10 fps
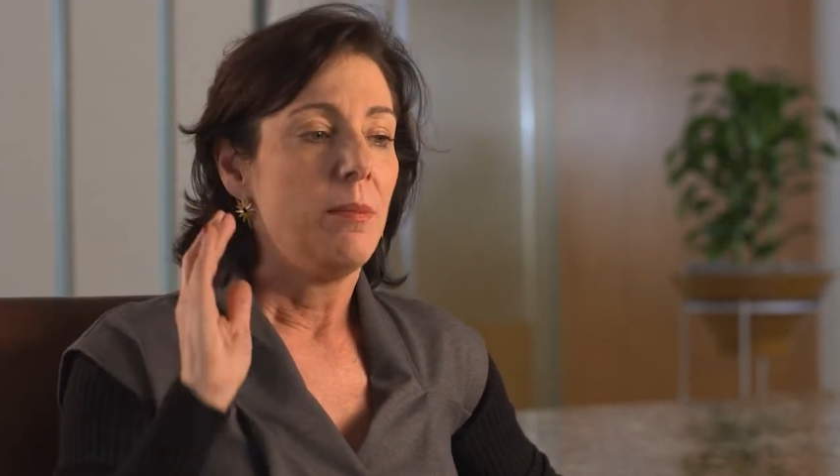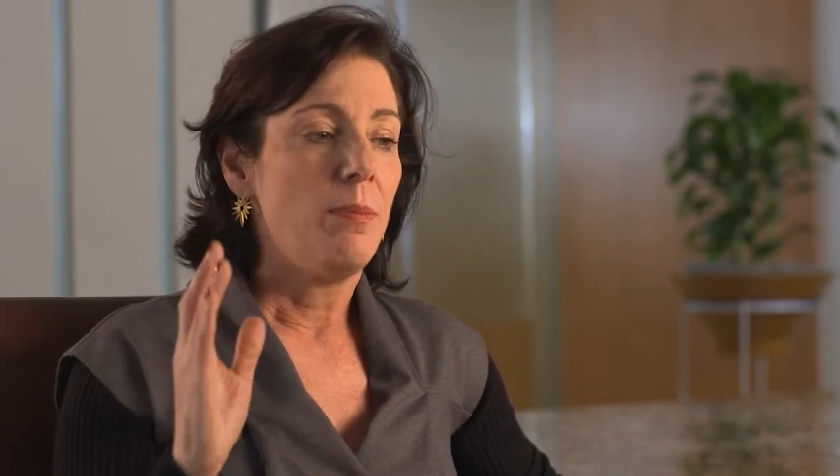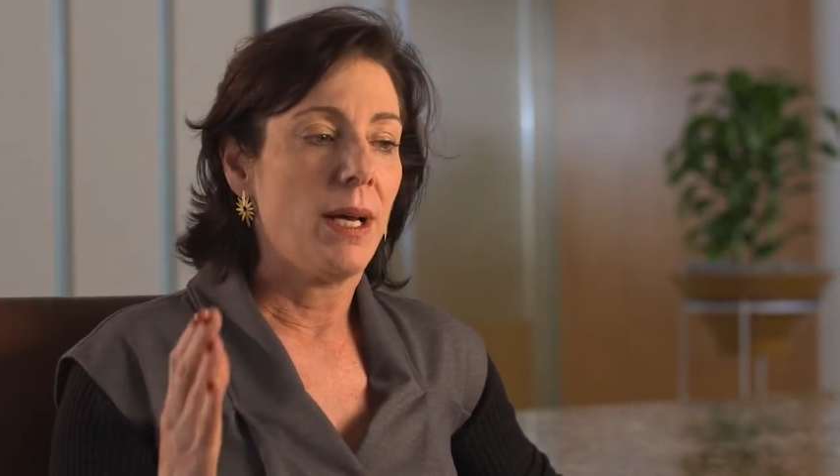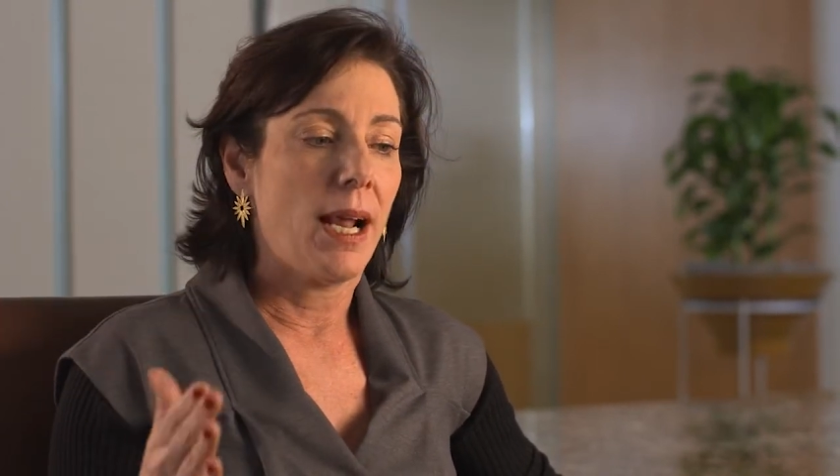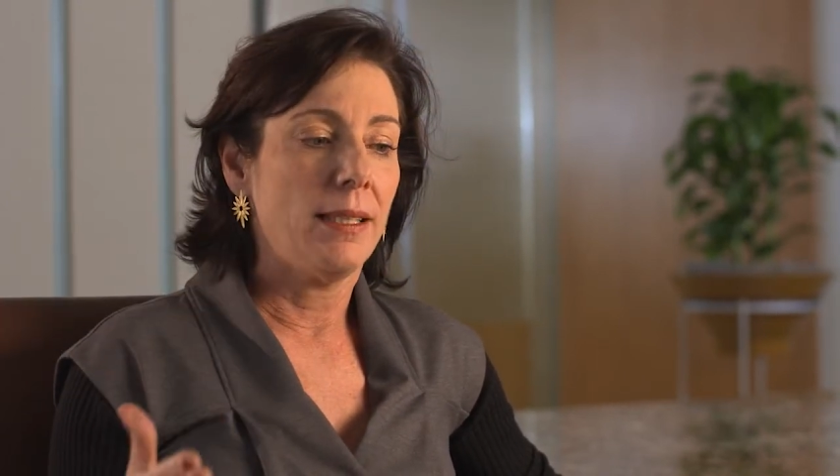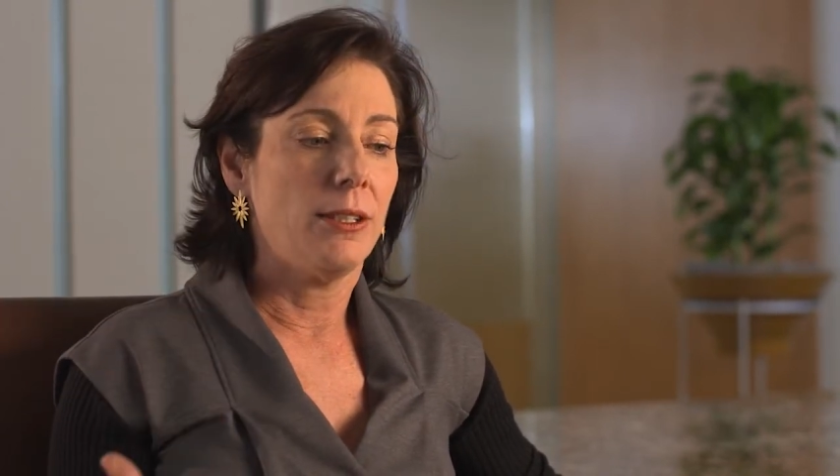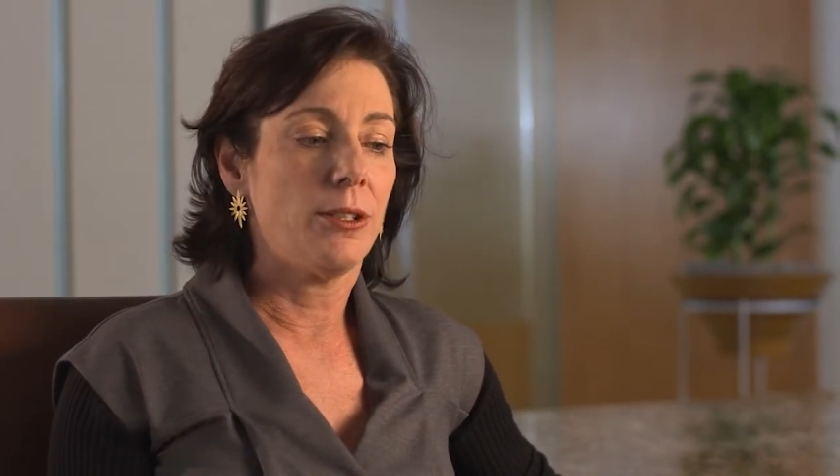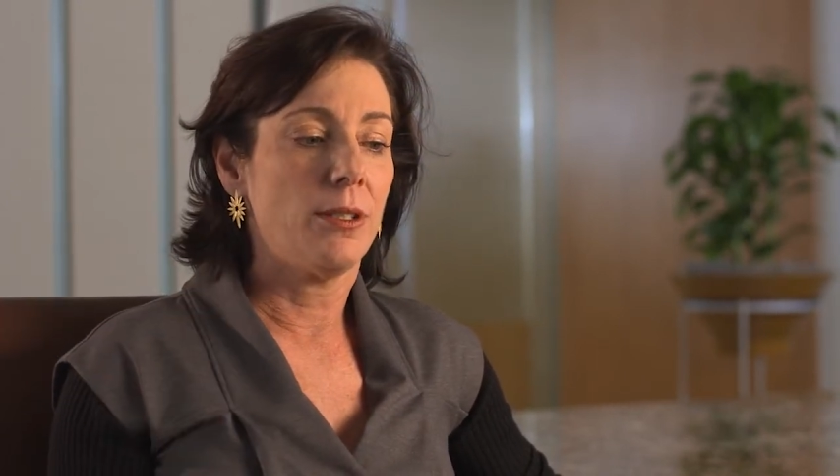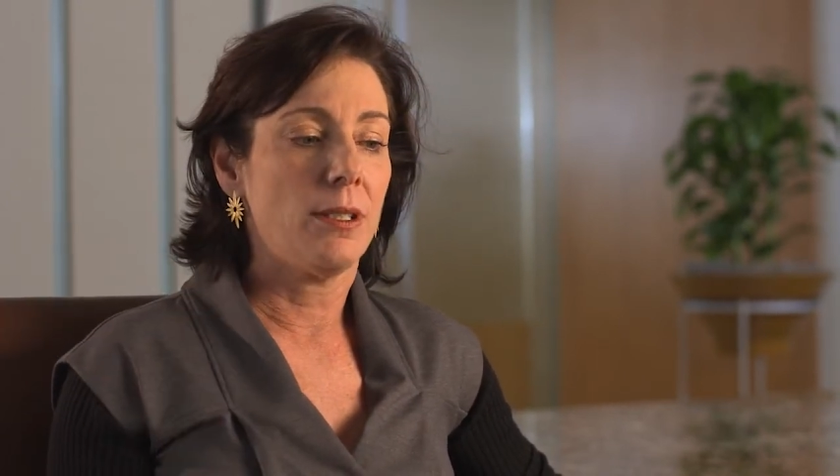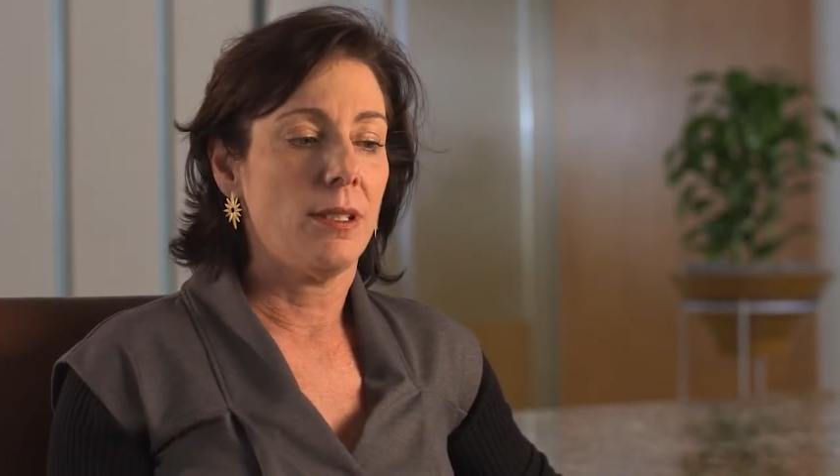But I
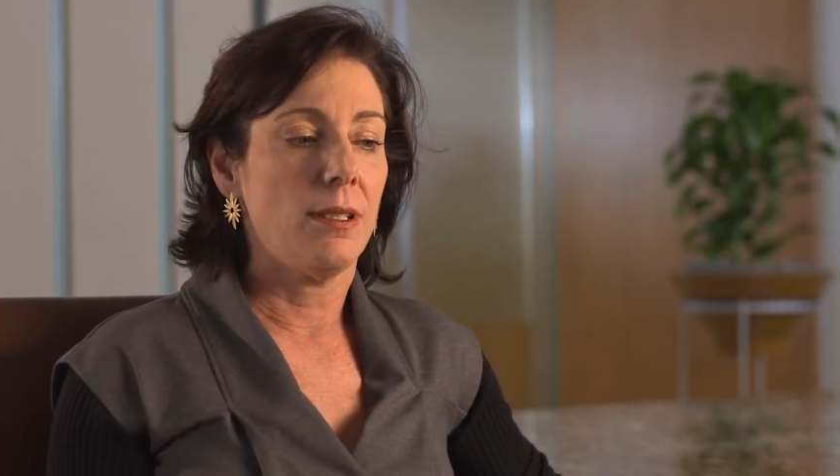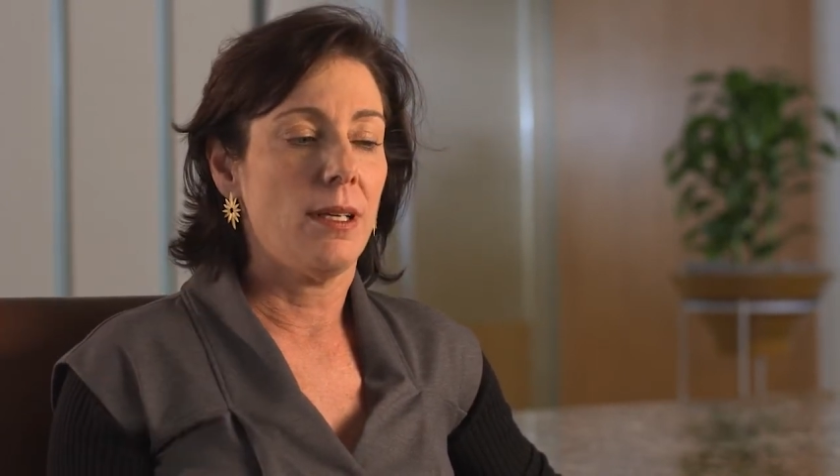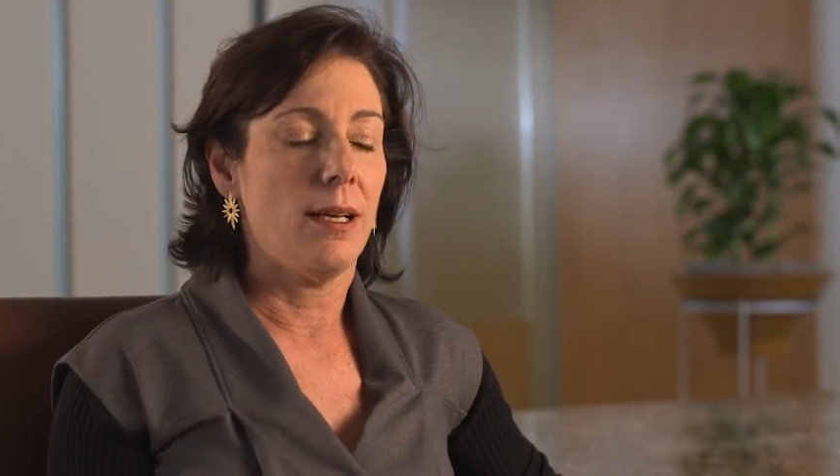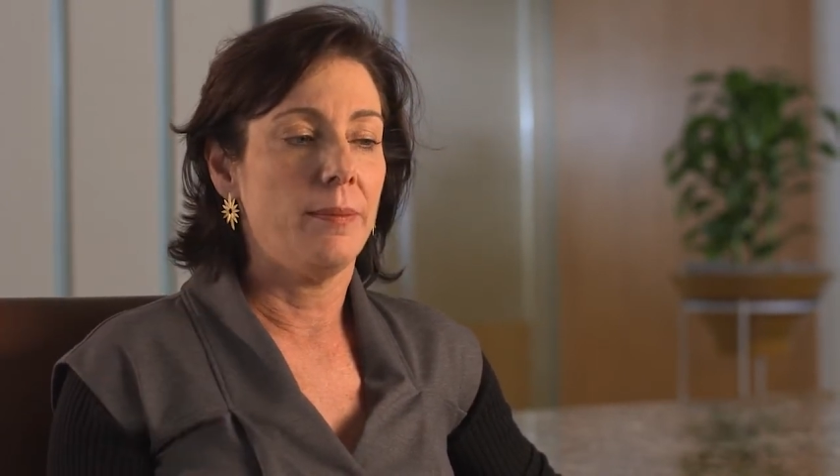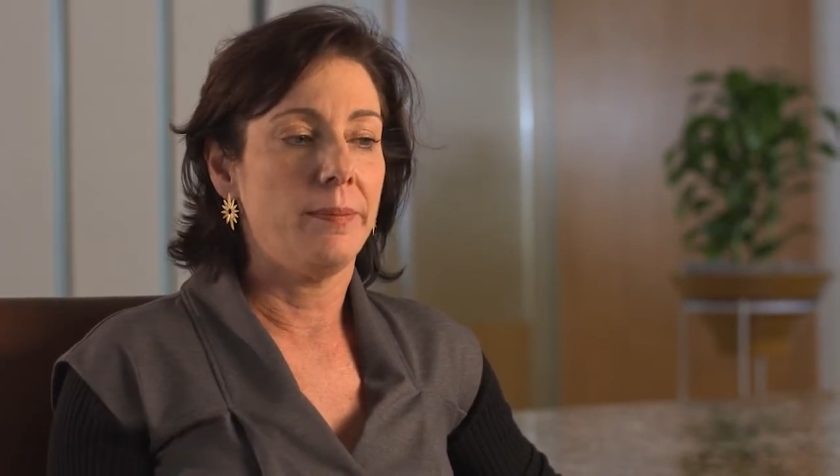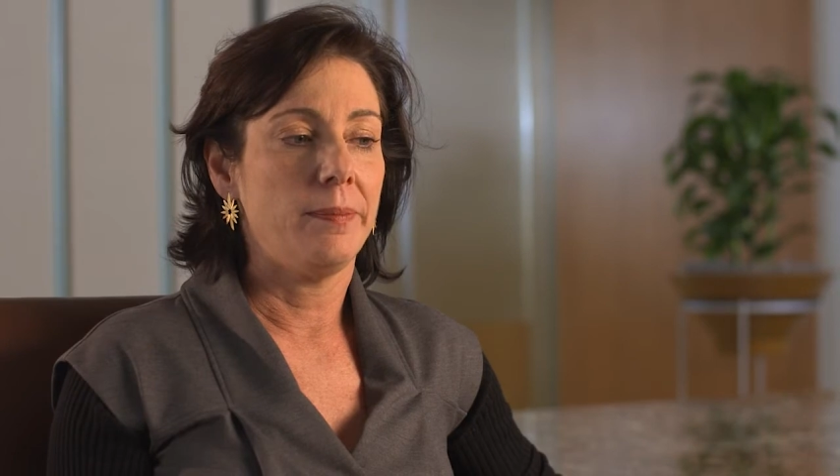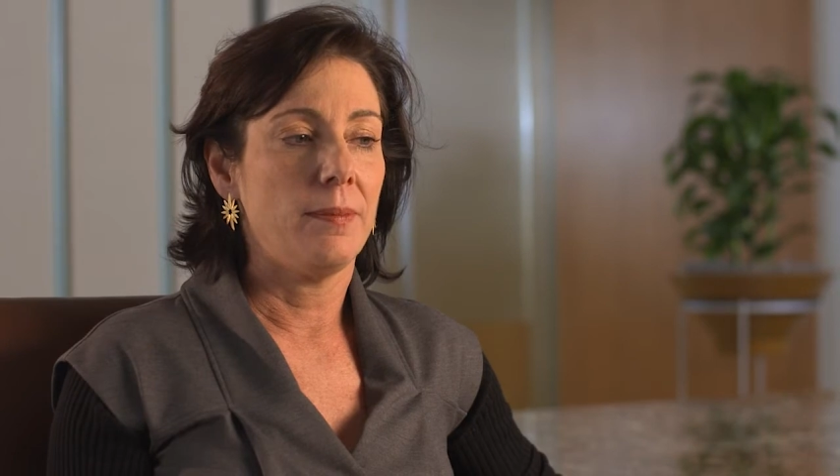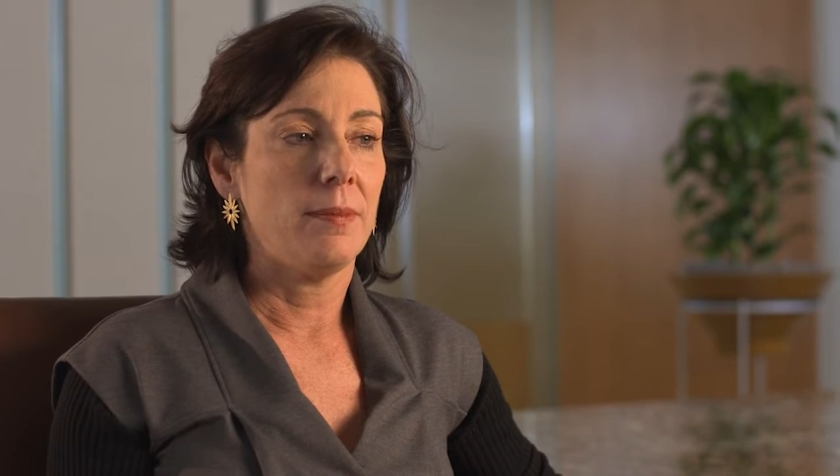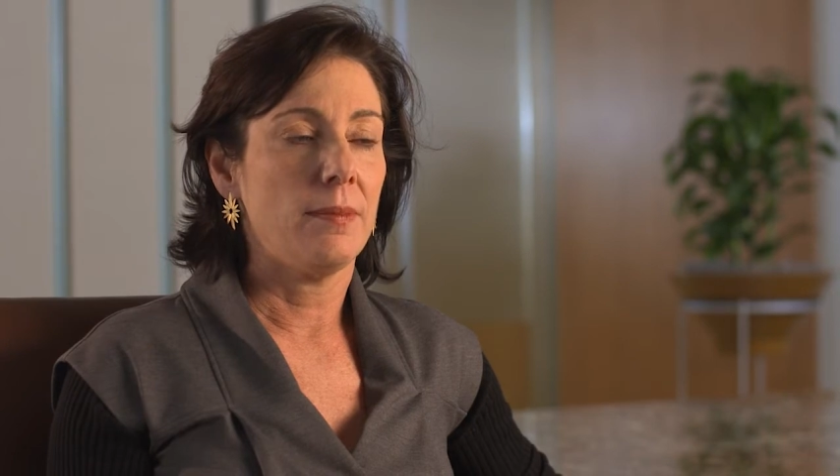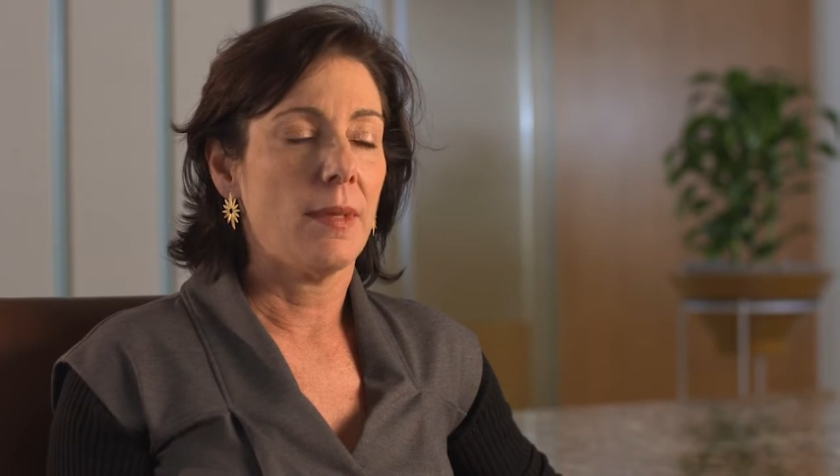learned,
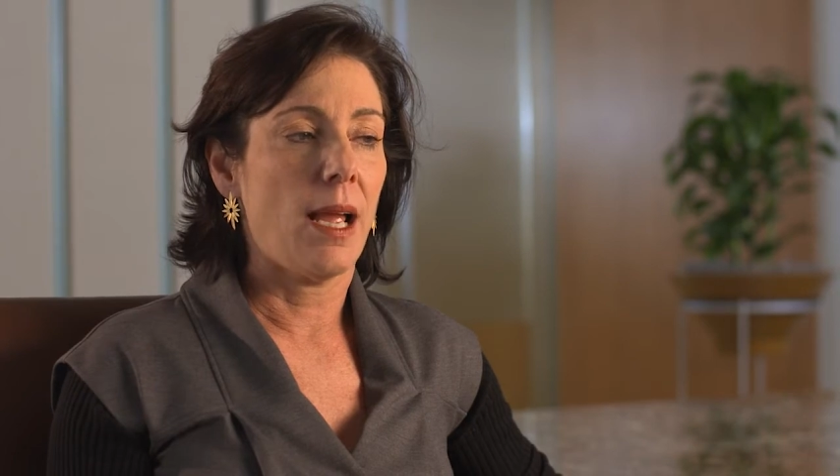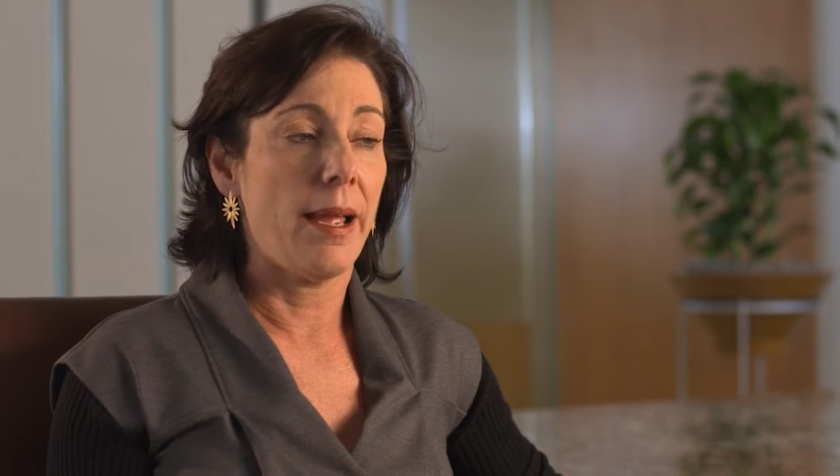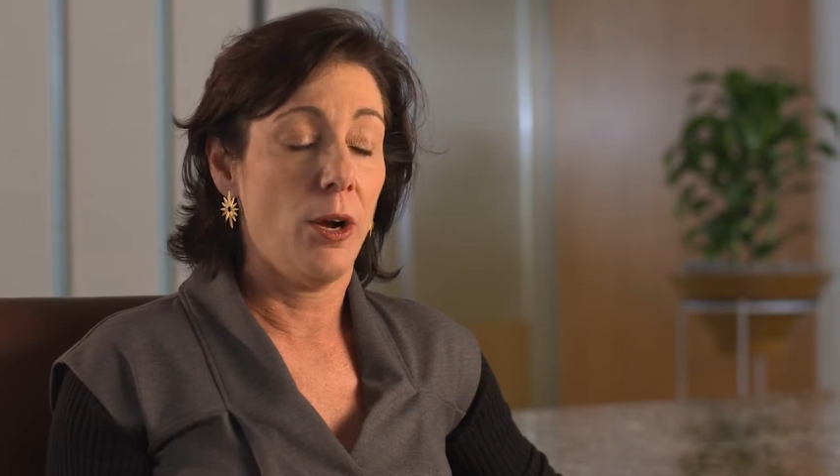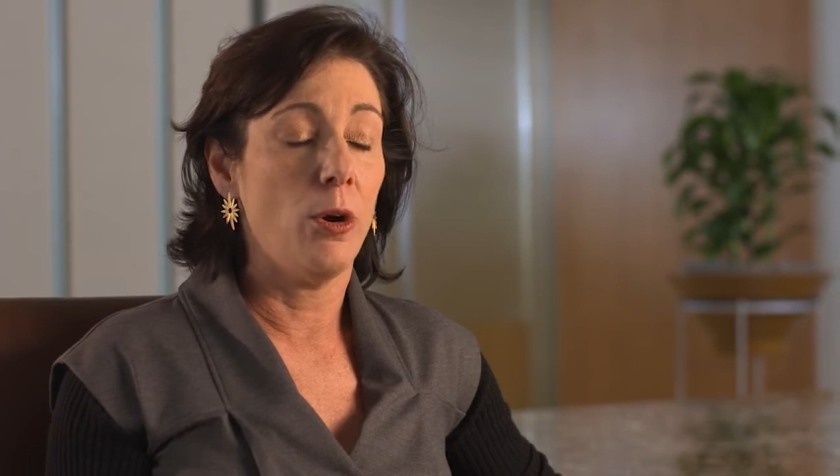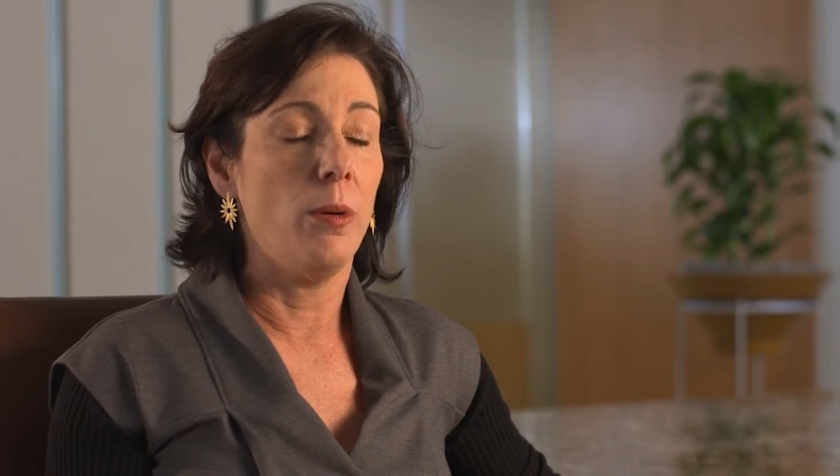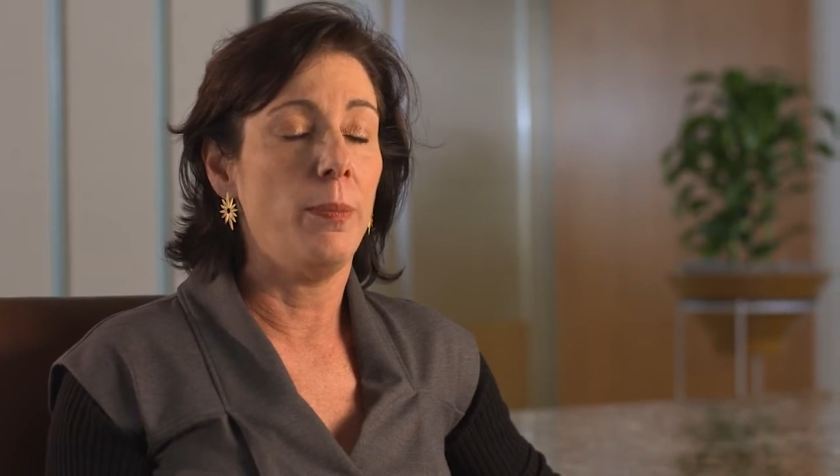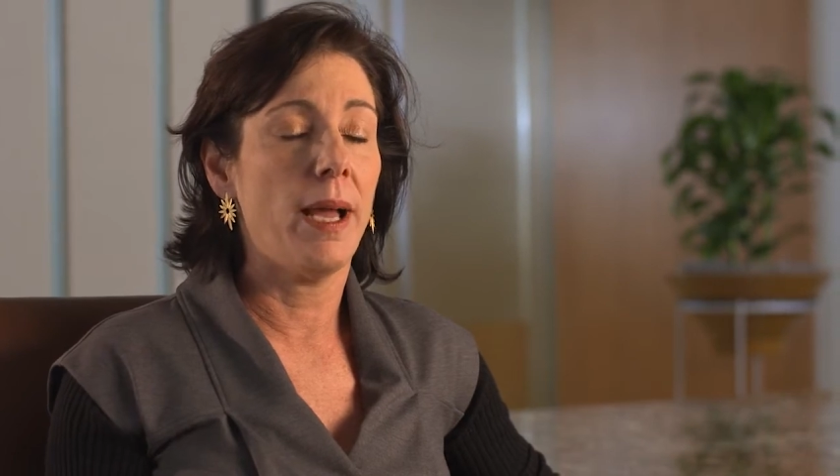I hope,